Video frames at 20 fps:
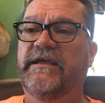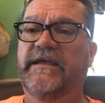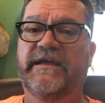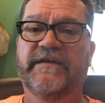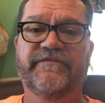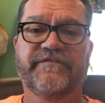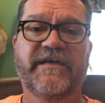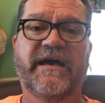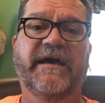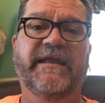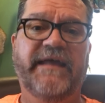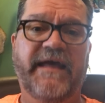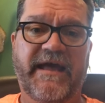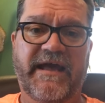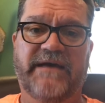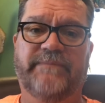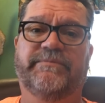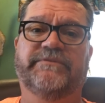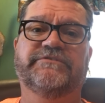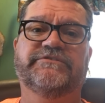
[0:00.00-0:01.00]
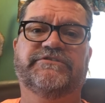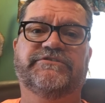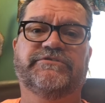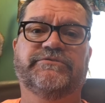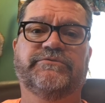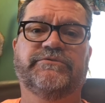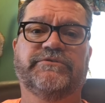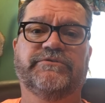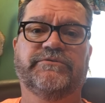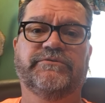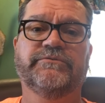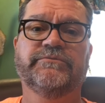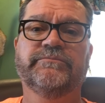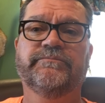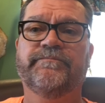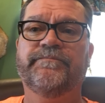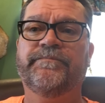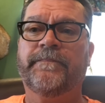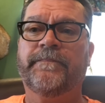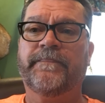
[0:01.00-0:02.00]
If that happens to you,
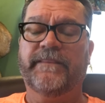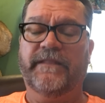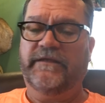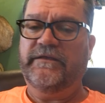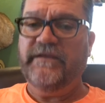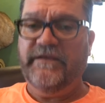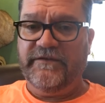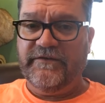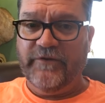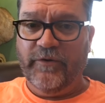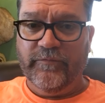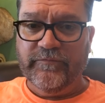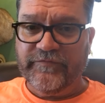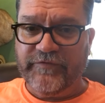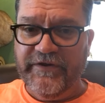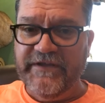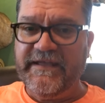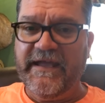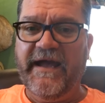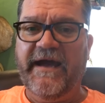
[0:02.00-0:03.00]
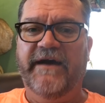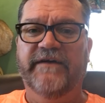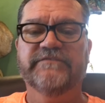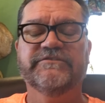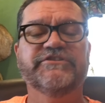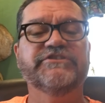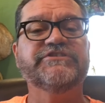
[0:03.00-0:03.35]
again, don't freak out.